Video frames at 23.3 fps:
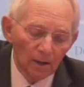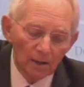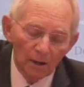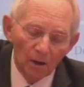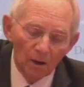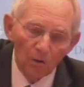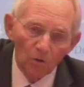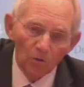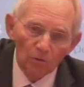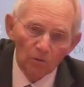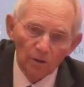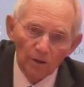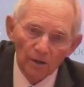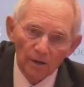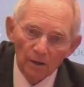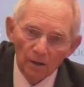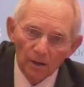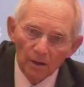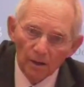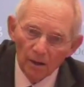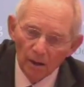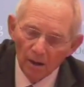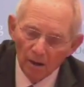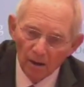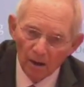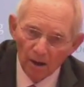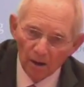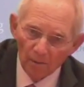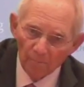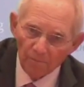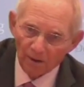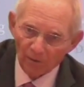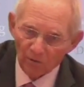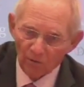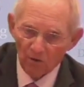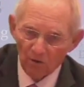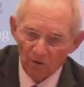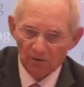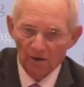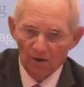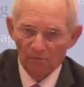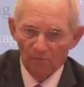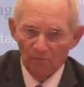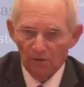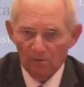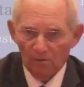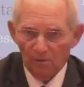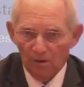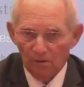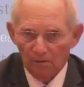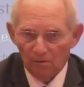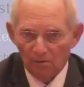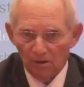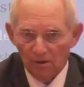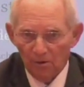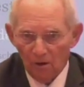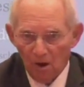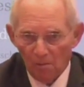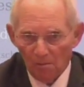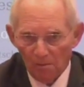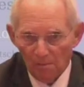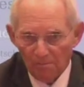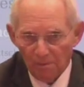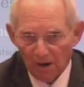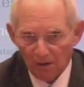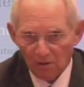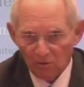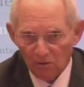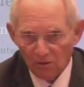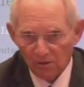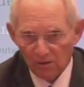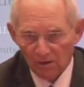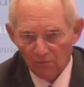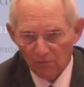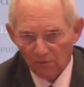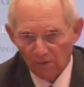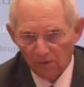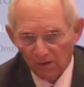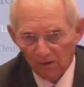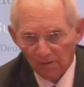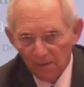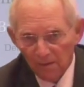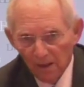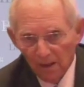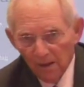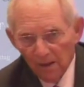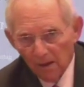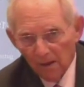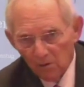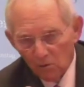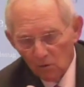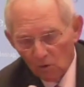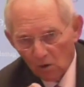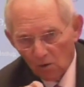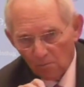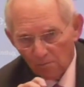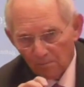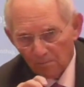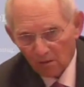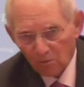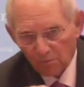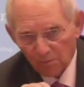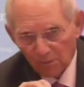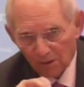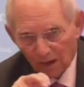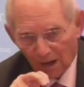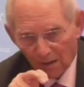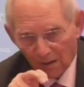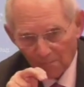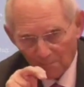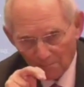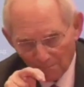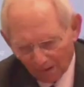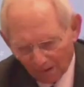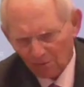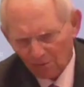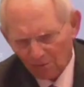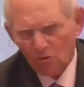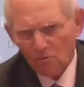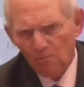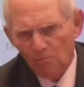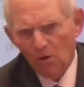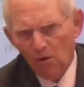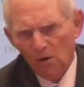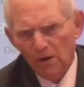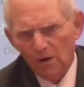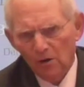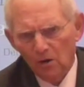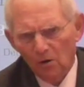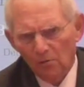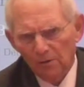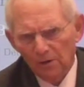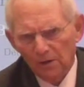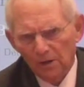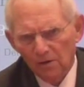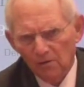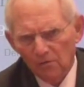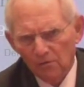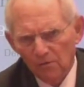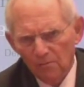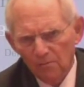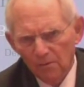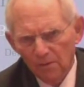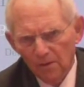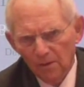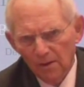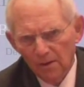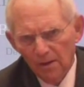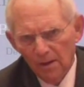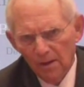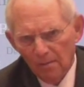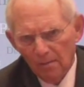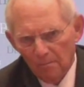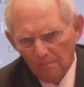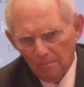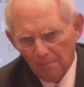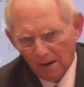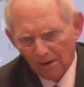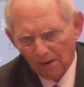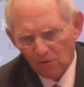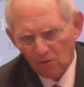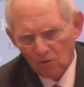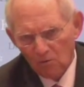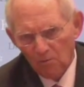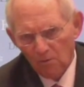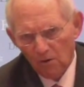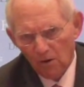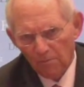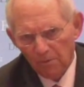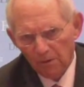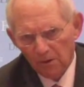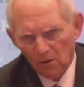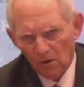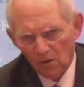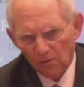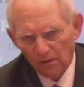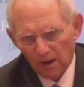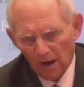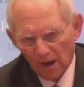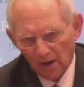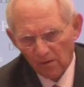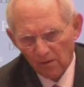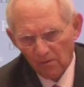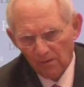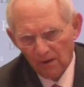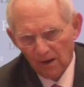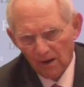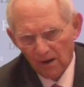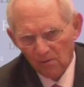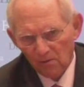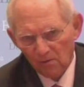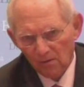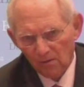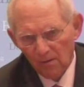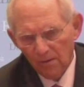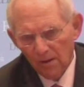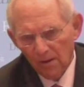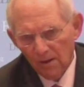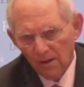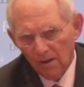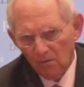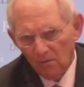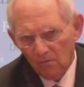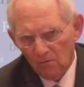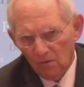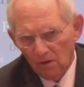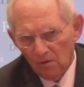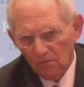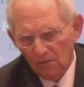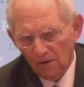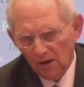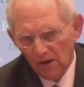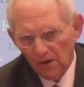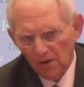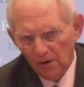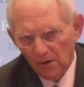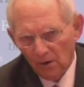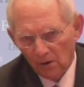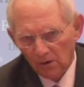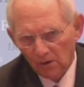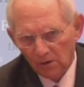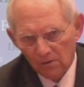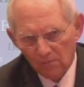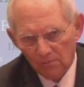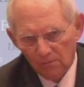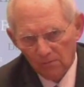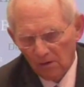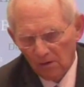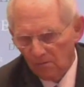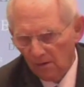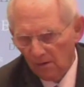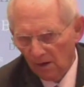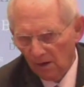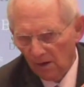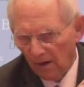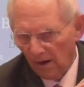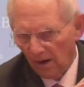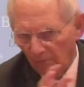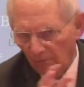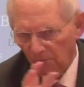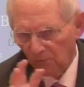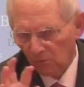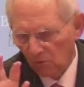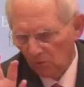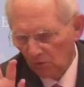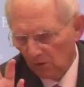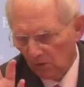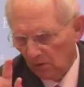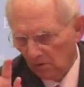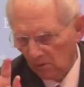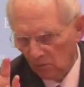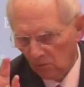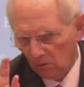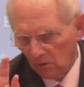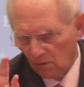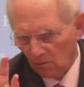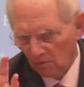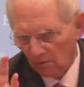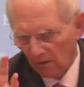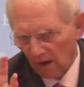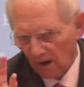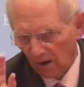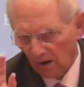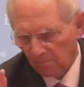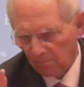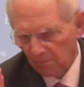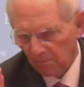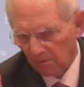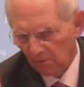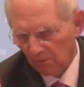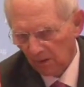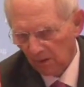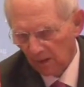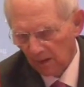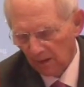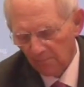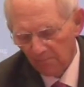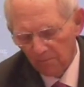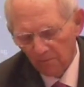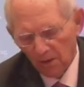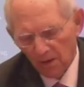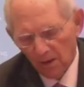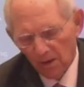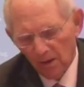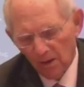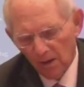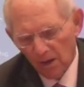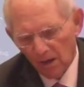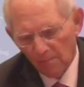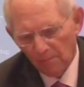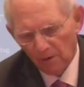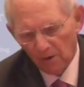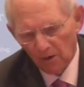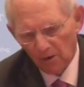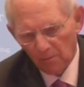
closing budget deficits, the normal budget deficit. Europe must become much more innovative, much more, because otherwise we will have to decide between an